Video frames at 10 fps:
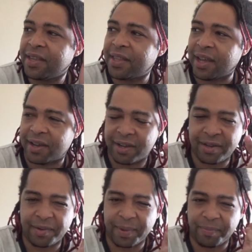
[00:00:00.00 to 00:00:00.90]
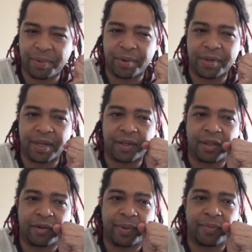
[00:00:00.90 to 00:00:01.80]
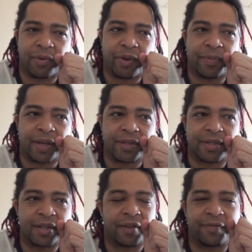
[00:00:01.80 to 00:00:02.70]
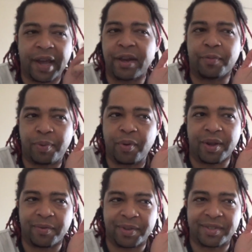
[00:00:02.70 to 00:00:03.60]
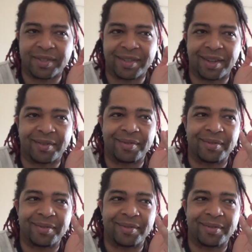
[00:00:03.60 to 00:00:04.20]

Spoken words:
that could have been pulled in a little bit more because then the final point was just like,